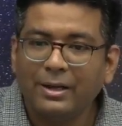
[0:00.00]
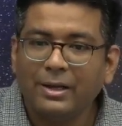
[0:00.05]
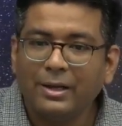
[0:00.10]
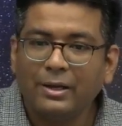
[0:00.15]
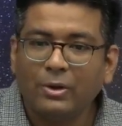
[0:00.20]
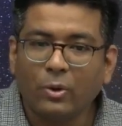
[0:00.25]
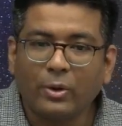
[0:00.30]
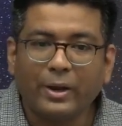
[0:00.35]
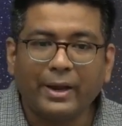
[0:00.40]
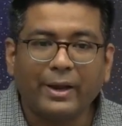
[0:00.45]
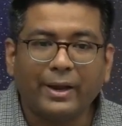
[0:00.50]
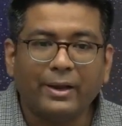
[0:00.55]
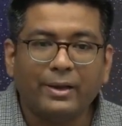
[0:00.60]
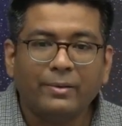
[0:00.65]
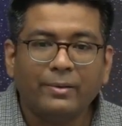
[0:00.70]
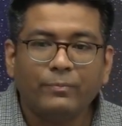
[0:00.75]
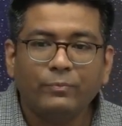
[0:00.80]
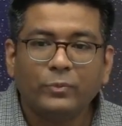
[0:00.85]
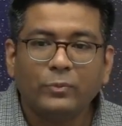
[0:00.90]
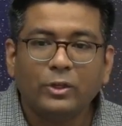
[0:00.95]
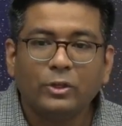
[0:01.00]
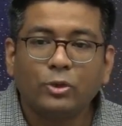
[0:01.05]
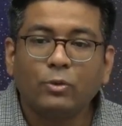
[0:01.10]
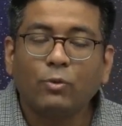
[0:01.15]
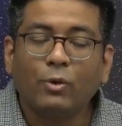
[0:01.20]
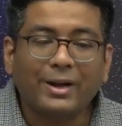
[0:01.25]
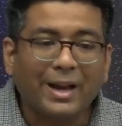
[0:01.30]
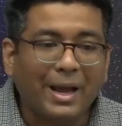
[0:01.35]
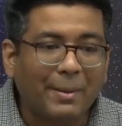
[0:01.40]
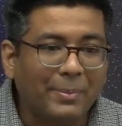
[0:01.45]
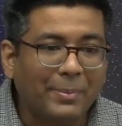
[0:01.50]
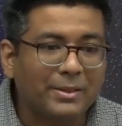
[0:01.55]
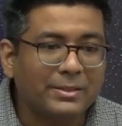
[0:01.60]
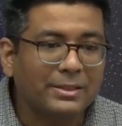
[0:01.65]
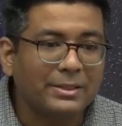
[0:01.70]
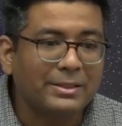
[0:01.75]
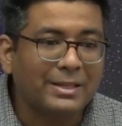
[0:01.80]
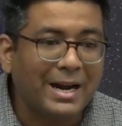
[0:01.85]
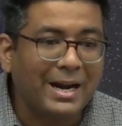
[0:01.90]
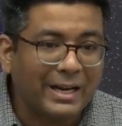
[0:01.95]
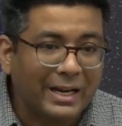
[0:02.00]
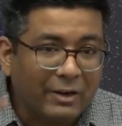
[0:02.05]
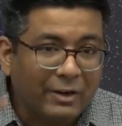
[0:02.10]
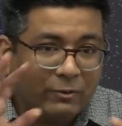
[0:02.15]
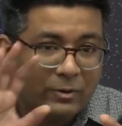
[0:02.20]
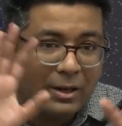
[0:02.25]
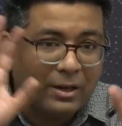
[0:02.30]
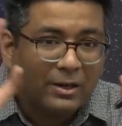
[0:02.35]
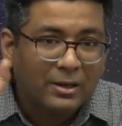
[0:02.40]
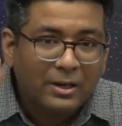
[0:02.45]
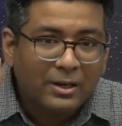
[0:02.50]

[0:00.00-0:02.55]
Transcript: Okay, so what happens is that if the